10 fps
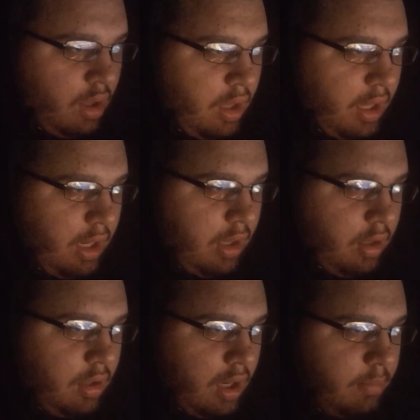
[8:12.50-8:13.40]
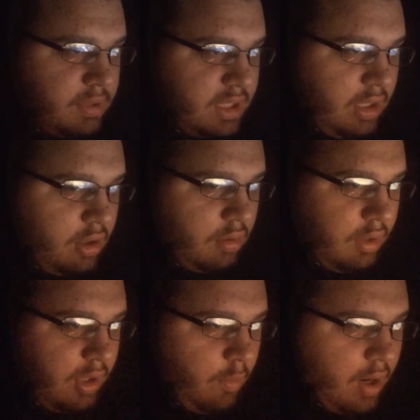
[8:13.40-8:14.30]
And I'm sitting here
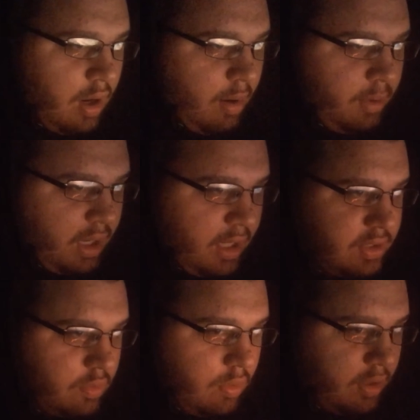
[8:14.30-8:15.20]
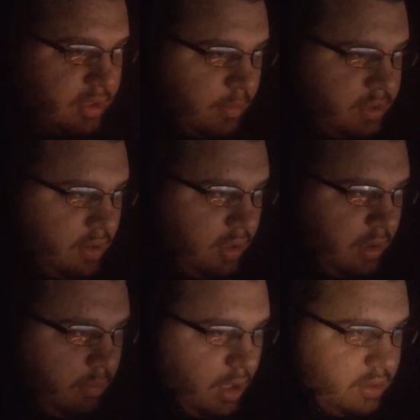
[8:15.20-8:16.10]
like, wow, I'm an asshole because I'm telling
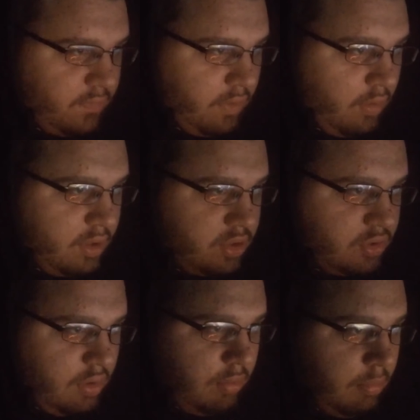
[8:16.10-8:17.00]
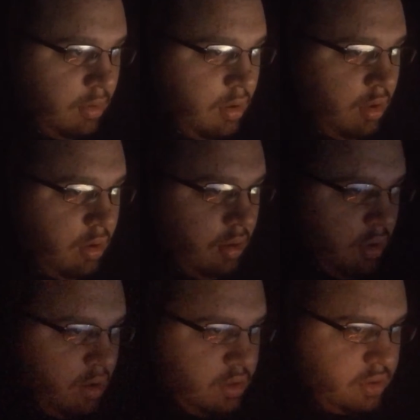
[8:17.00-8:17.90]
him not to follow his dream.
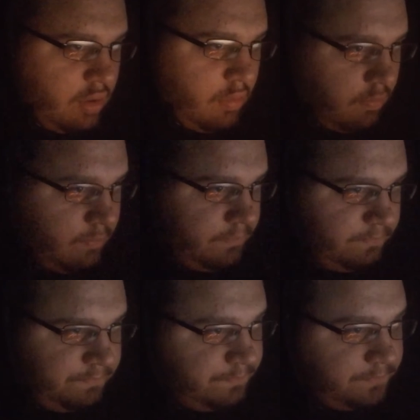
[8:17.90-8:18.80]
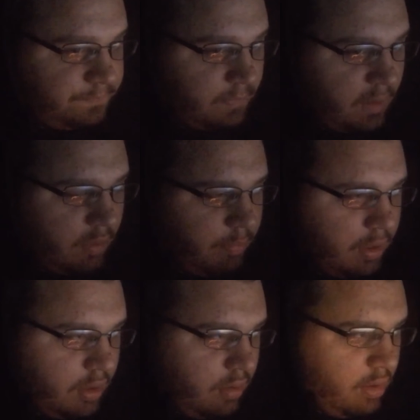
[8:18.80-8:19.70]
So,
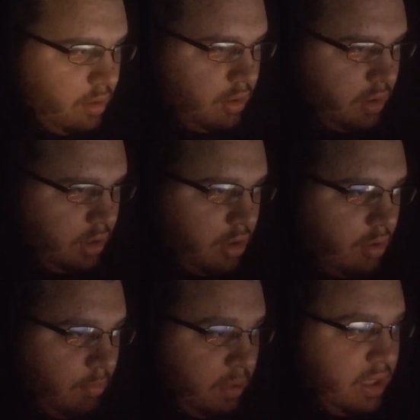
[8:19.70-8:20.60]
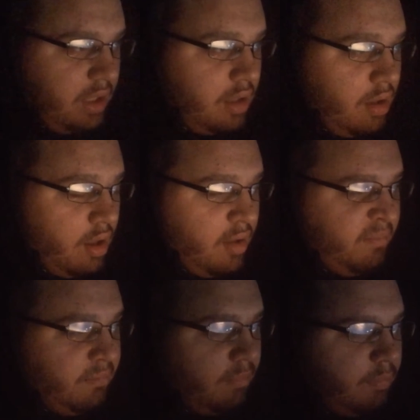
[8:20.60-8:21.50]
but, me
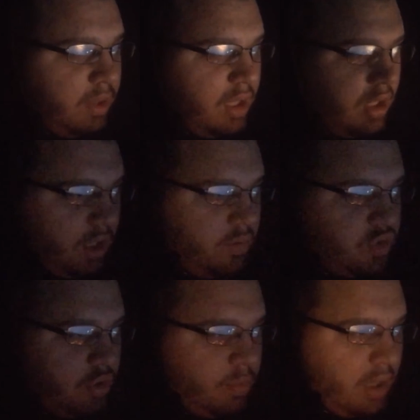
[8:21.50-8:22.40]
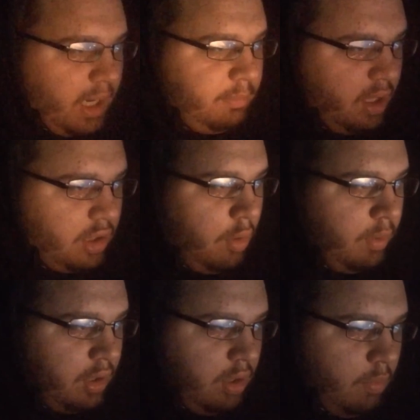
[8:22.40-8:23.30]
being a YouTuber, I'm not going
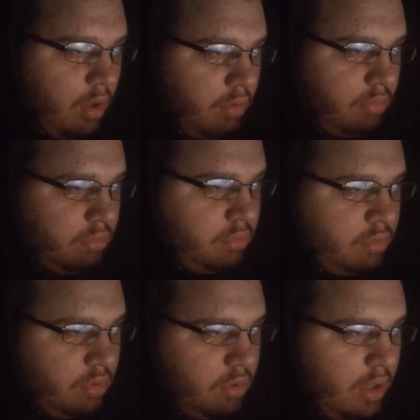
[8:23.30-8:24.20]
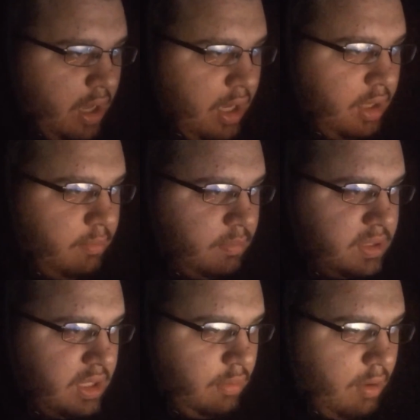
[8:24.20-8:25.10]
anywhere. I am
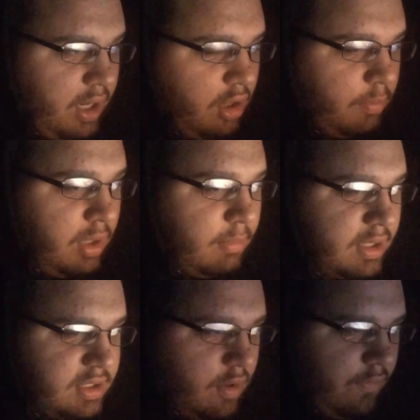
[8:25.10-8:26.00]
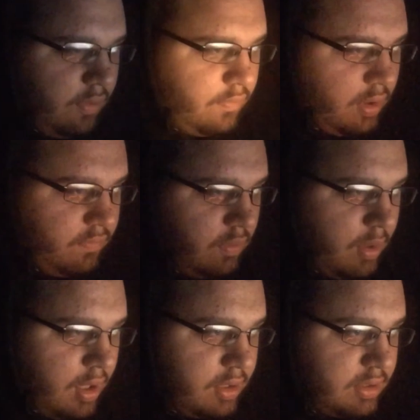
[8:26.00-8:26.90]
sitting right here being myself in front of you
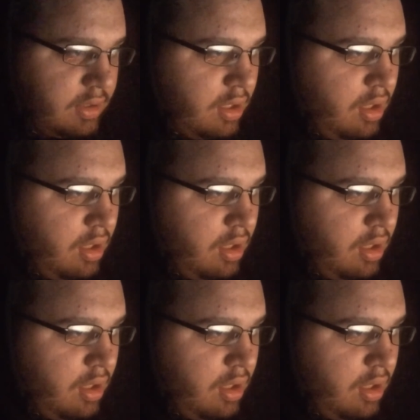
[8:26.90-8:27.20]
guys.